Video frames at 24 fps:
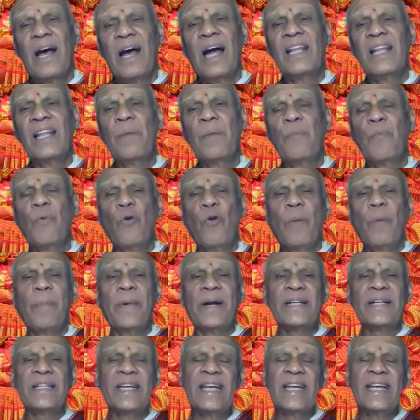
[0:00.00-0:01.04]
And the
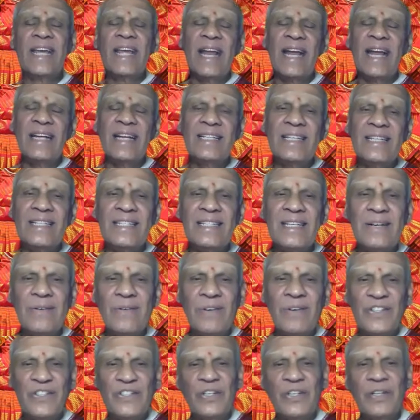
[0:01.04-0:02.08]
Purvapakshi, he raises the
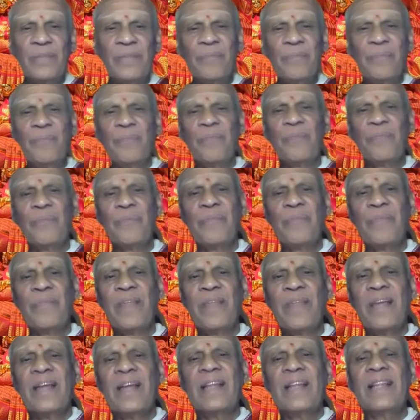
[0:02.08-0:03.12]
question
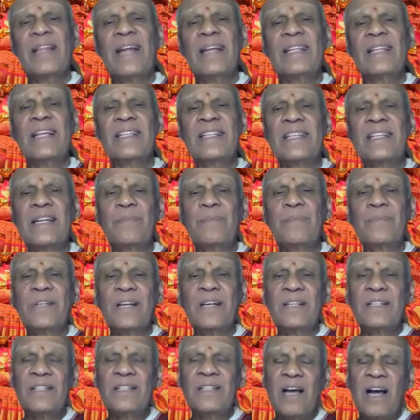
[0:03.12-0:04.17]
that the
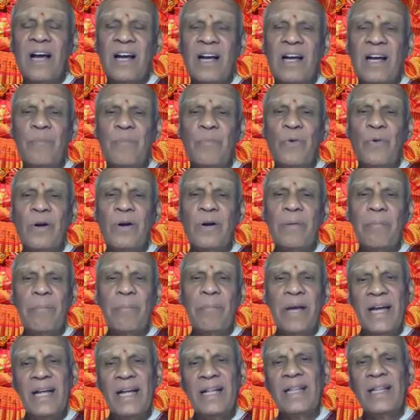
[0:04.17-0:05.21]
scriptures talk about
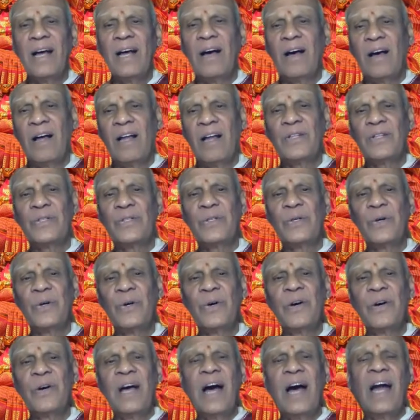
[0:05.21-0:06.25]
Veda
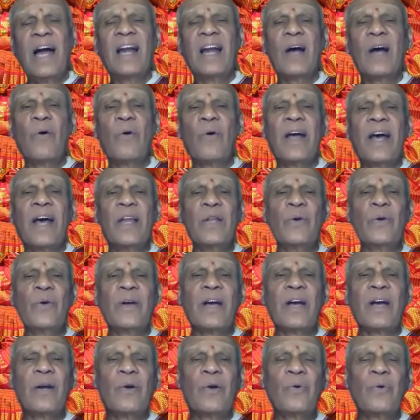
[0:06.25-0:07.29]
also, and how can you
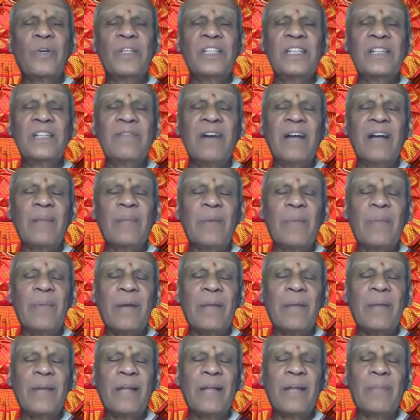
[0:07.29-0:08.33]
conclude Jivatma
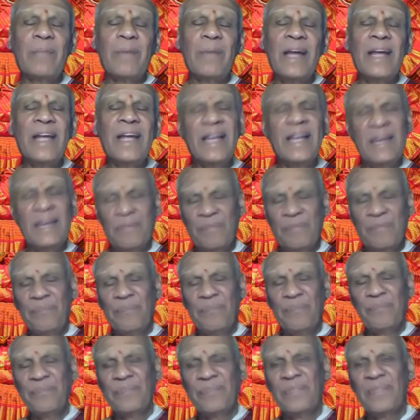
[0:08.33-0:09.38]
Paramatma Aikyam?
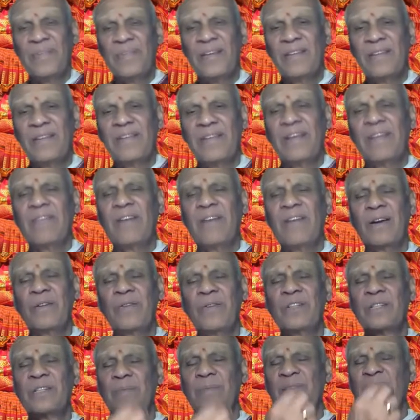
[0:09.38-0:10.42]
We have gone
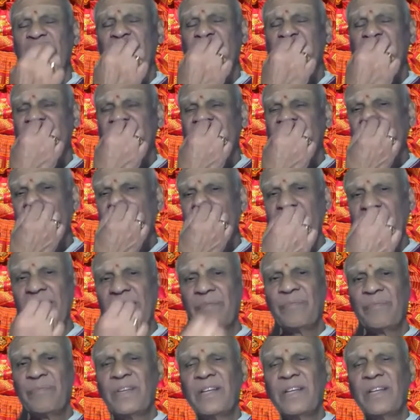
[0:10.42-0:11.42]
through a similar discussion earlier.